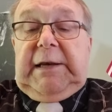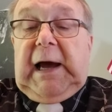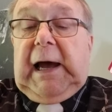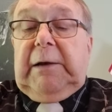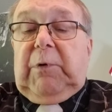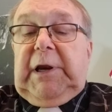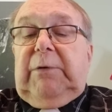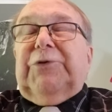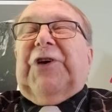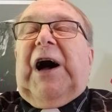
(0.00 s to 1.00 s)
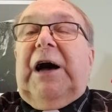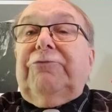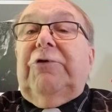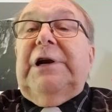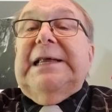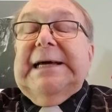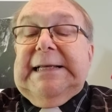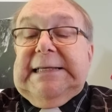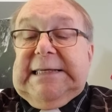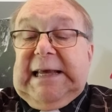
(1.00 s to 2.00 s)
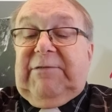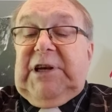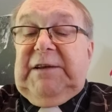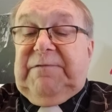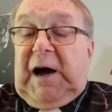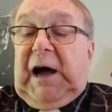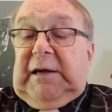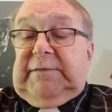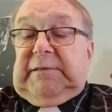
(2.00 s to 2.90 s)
died when he was 175.